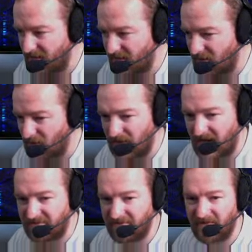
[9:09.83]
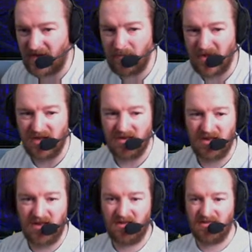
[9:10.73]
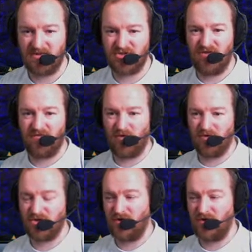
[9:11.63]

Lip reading: a good laugh, me and the G4.